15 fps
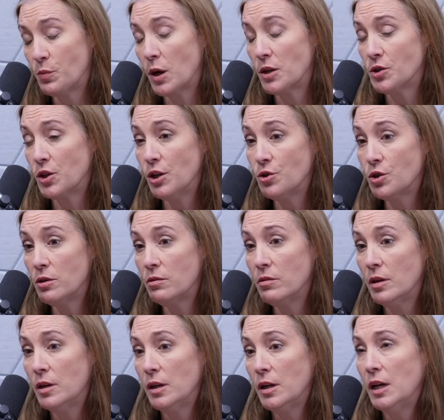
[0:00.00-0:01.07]
of prosecution?
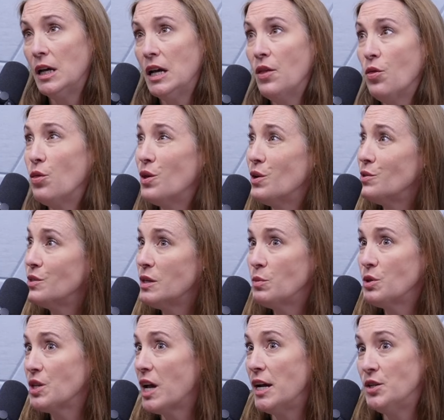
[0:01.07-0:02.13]
Yeah. Those
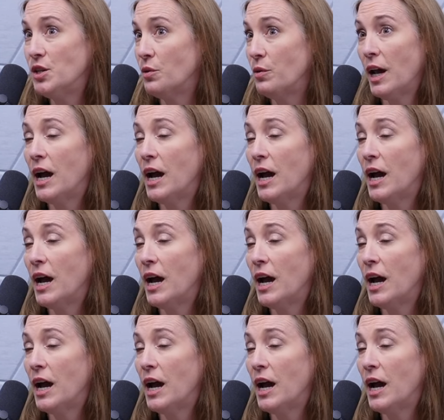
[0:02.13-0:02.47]
numbers I don't